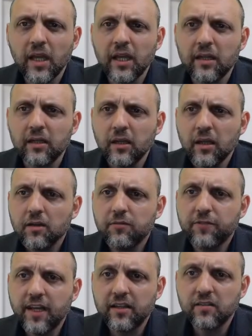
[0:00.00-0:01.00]
And
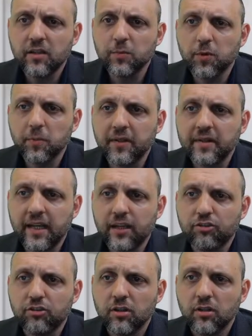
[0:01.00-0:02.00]
phased
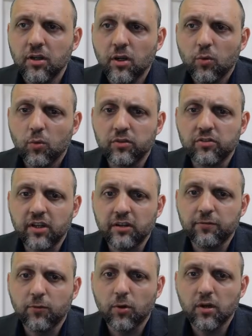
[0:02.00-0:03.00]
implementation was
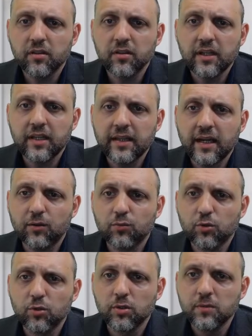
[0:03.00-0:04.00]
set forth in that
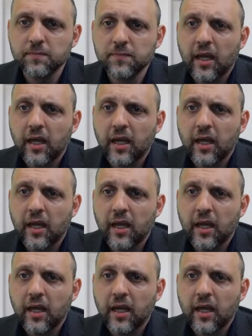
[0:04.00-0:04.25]
rule,